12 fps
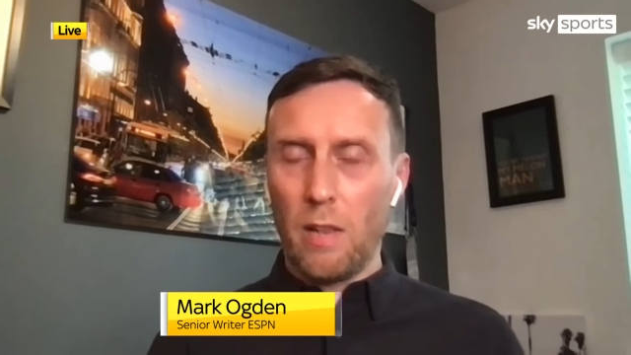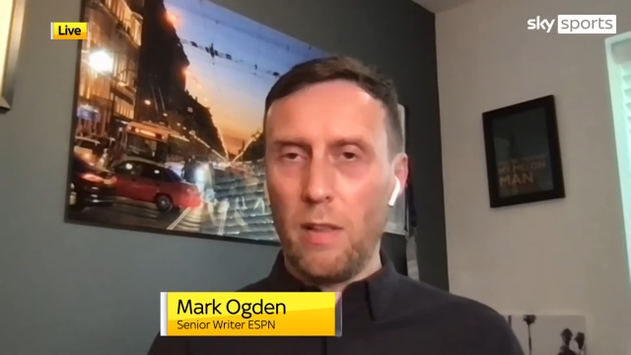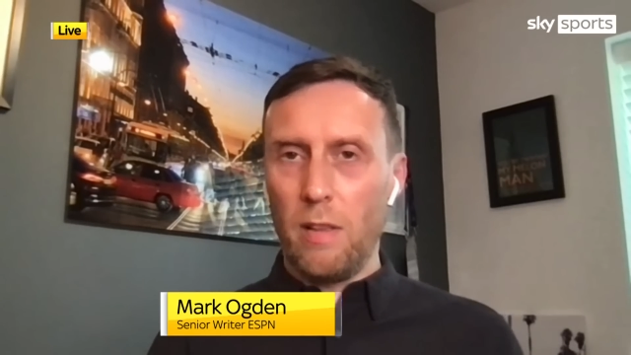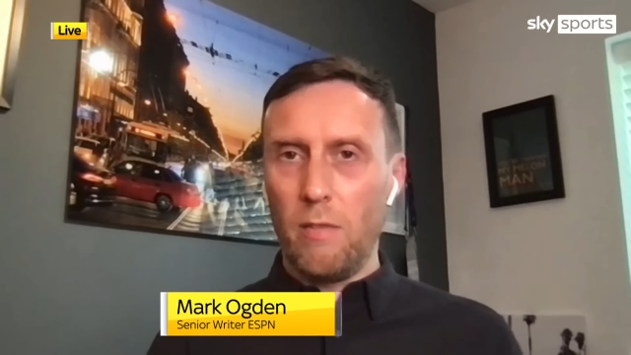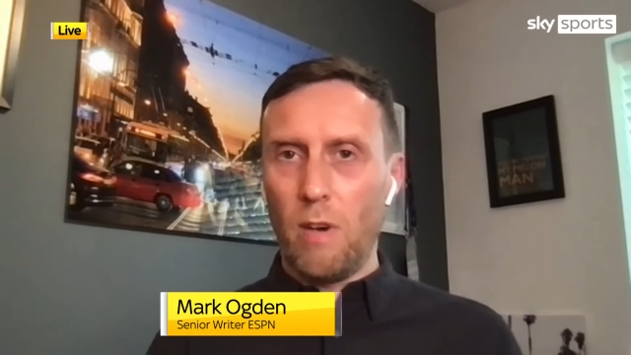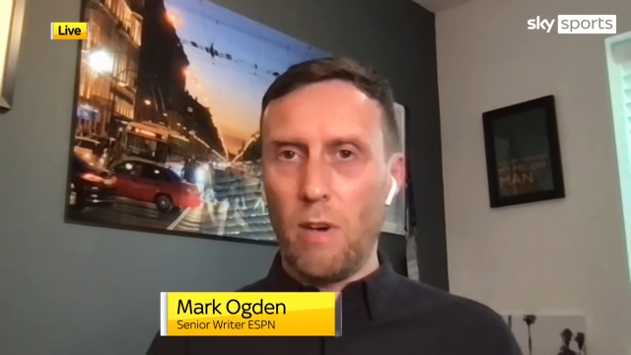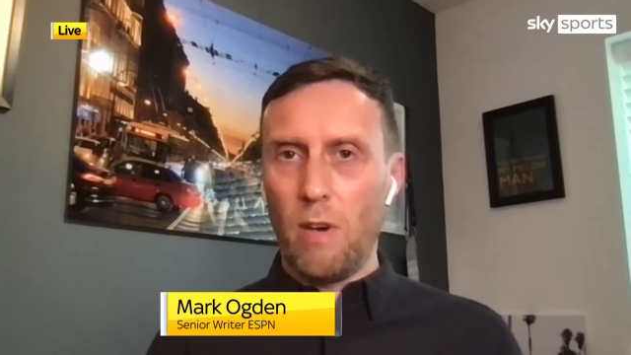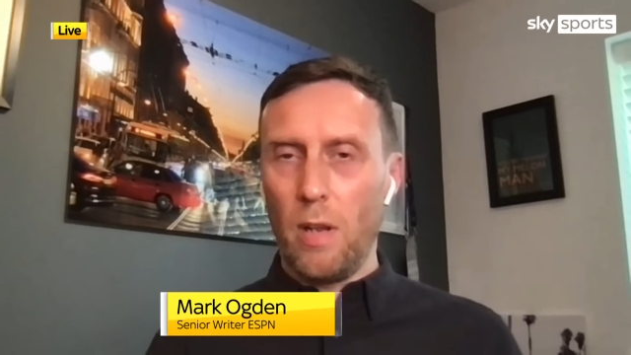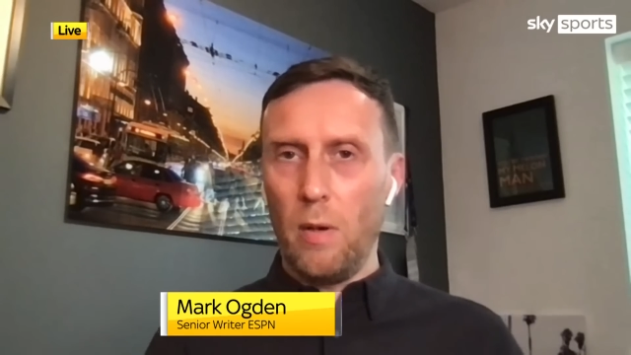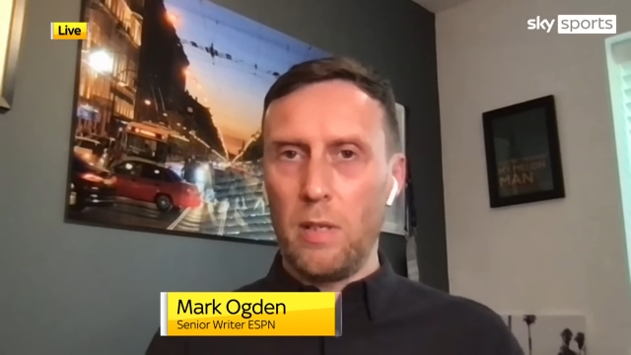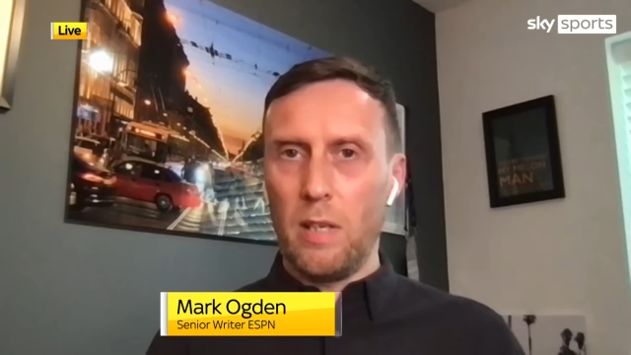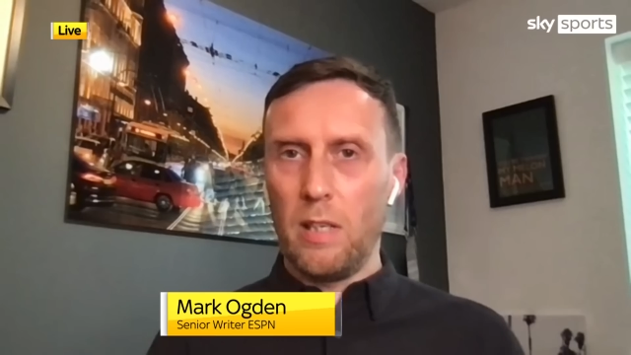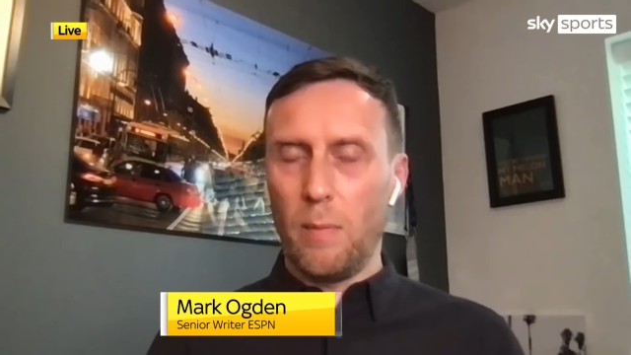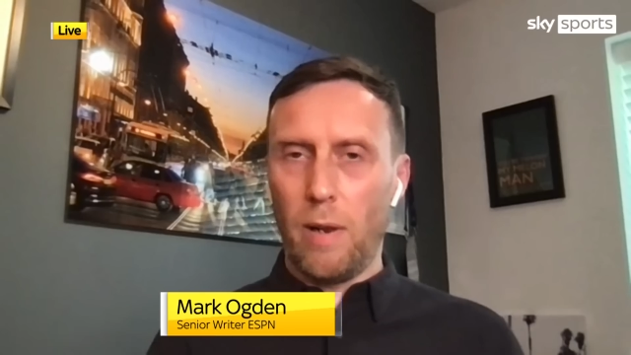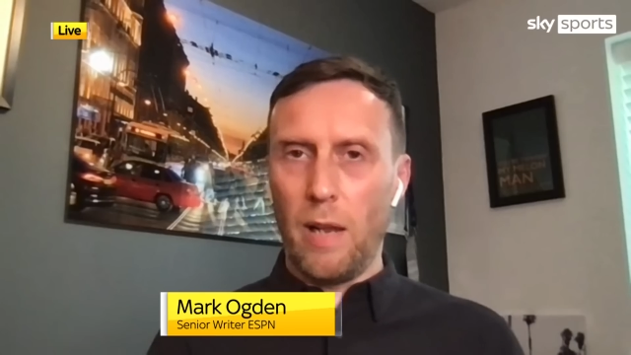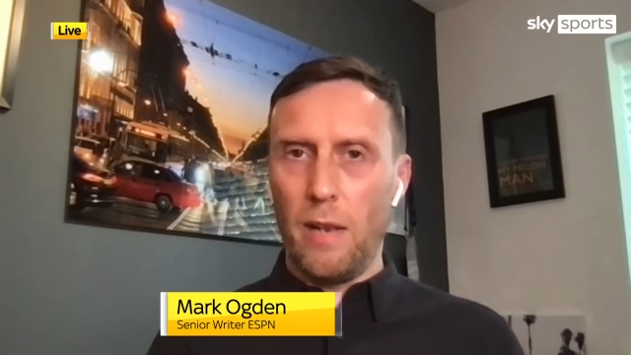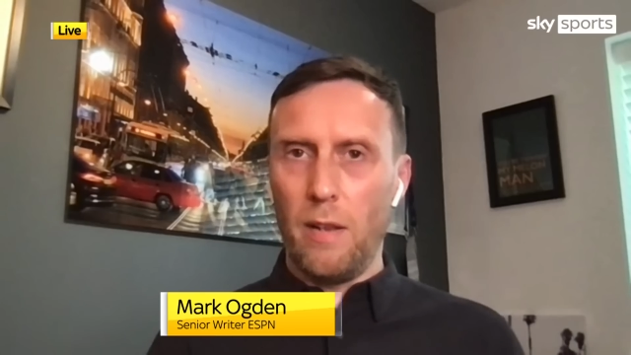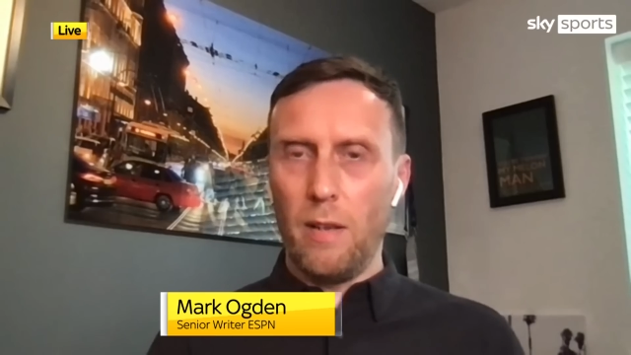I think that Rabiot is, is a
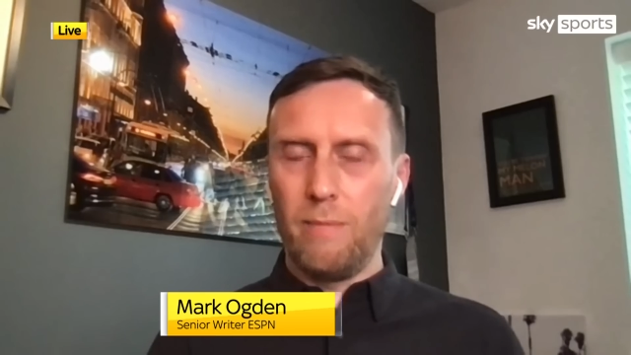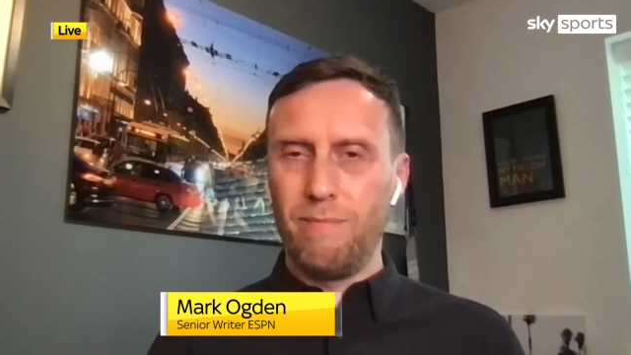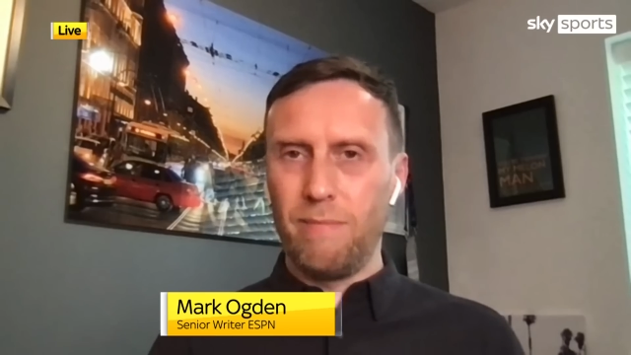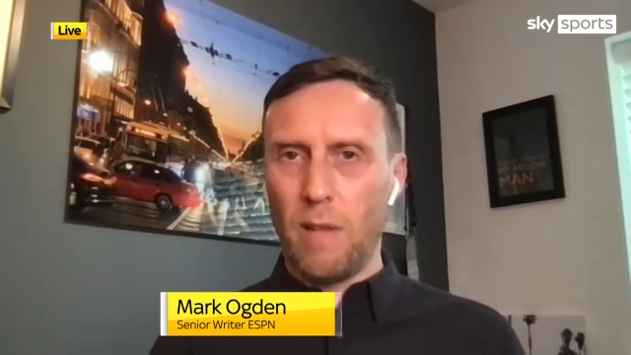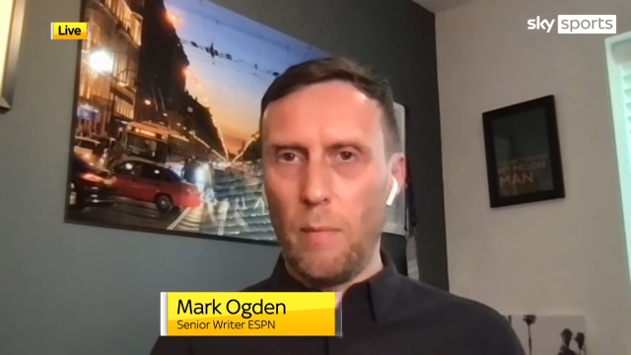player that